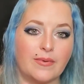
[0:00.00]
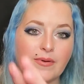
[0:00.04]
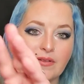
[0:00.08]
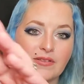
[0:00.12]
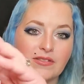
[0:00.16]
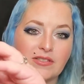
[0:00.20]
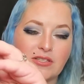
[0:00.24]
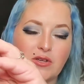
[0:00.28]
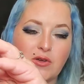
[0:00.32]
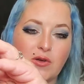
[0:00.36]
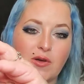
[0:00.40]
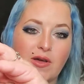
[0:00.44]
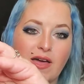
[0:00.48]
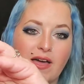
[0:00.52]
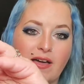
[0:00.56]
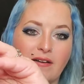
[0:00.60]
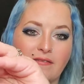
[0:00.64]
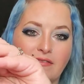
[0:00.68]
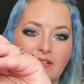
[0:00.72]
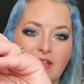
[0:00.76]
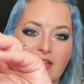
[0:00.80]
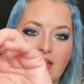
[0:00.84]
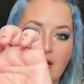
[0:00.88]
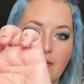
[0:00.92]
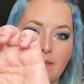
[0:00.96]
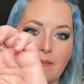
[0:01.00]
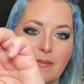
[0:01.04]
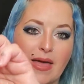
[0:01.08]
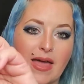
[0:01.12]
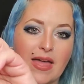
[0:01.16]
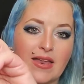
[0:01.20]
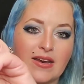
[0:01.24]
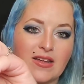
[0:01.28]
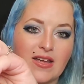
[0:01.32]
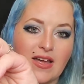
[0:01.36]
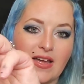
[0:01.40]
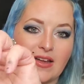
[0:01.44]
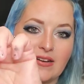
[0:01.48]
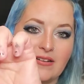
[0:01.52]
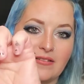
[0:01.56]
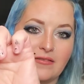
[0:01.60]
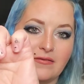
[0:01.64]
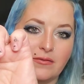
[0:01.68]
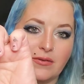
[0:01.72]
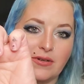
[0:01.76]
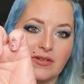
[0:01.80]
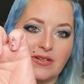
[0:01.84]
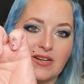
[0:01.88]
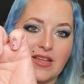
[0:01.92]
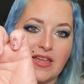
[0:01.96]
So you have like a matte kind of
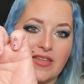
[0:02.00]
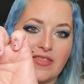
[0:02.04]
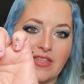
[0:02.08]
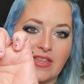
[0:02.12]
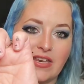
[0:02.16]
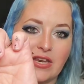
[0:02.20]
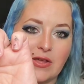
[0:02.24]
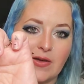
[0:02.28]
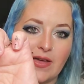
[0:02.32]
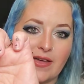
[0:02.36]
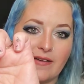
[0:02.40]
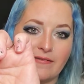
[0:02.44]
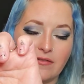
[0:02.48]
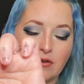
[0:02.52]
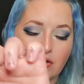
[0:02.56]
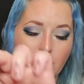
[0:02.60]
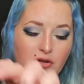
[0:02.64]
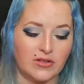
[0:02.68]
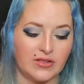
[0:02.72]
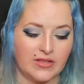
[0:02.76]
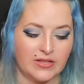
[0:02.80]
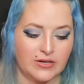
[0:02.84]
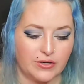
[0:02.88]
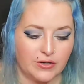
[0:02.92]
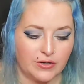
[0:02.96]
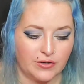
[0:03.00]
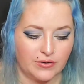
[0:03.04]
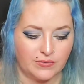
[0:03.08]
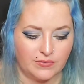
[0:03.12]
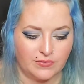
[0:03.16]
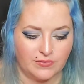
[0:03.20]
one, and then you have your glitter.